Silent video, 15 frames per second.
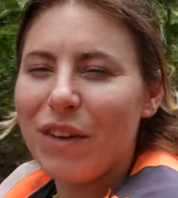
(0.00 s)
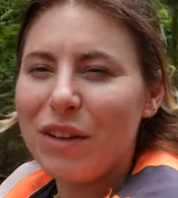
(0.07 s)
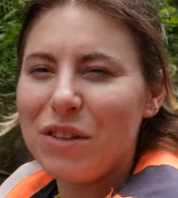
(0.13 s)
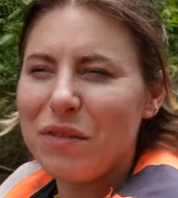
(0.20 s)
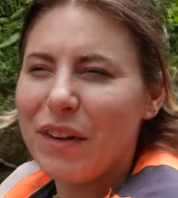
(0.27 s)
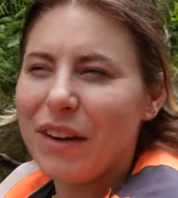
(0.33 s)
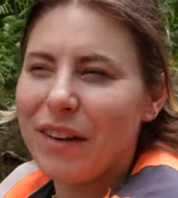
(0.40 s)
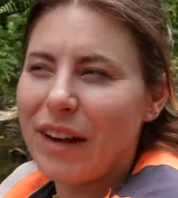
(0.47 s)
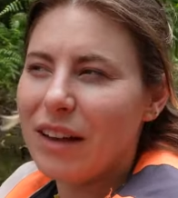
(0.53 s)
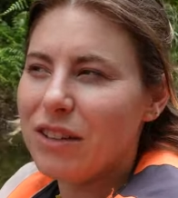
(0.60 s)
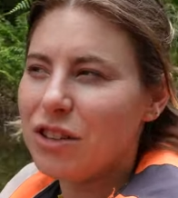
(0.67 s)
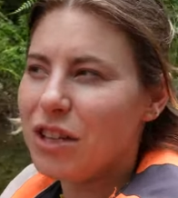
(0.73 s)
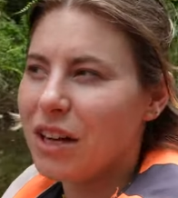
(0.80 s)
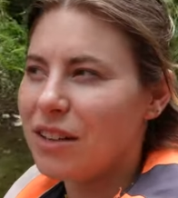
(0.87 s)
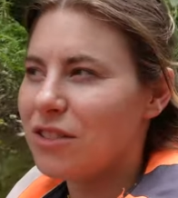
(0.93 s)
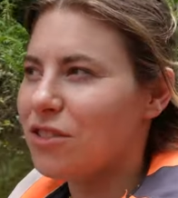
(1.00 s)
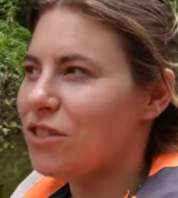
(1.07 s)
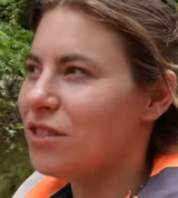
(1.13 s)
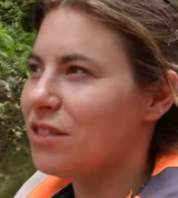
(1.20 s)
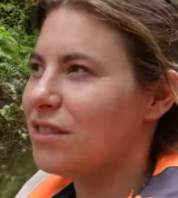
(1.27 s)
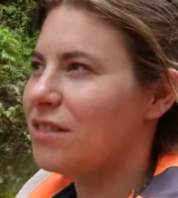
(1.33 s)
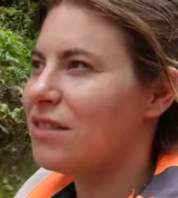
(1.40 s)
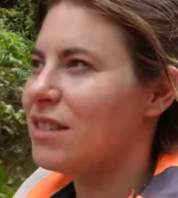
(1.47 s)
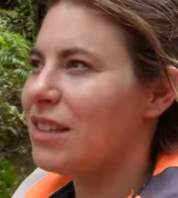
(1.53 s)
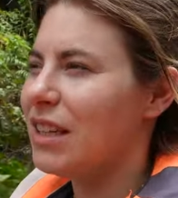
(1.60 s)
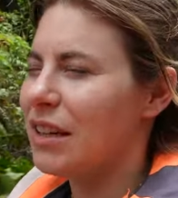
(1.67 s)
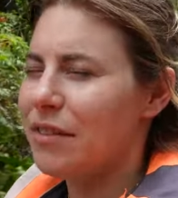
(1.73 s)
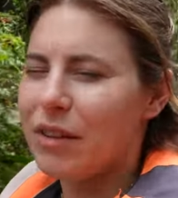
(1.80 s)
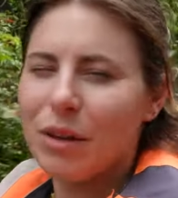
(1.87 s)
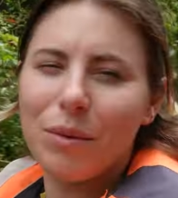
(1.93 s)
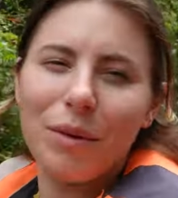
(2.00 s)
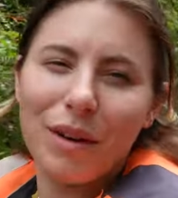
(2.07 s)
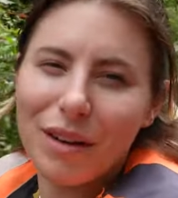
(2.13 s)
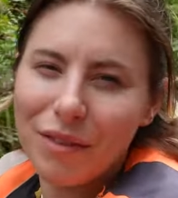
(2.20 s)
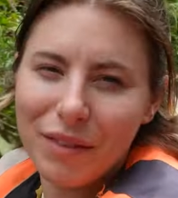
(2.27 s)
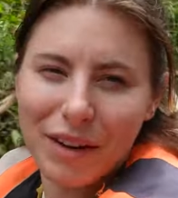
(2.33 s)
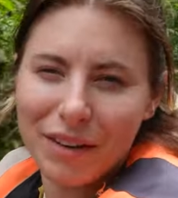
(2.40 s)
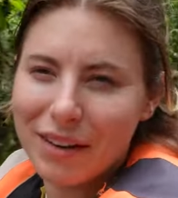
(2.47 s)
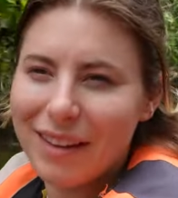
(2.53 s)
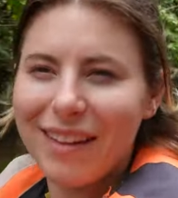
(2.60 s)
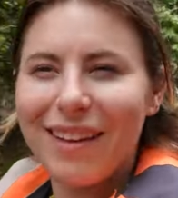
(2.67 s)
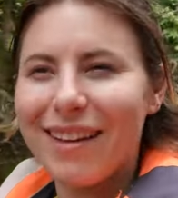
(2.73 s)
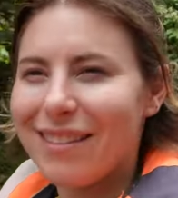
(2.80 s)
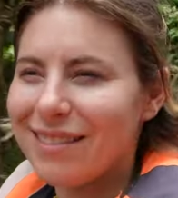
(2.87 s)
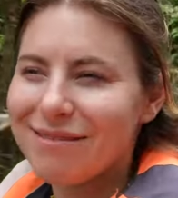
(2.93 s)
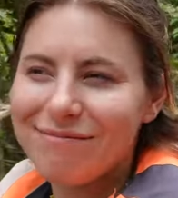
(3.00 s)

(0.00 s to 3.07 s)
feels very untouched even though we're in a very like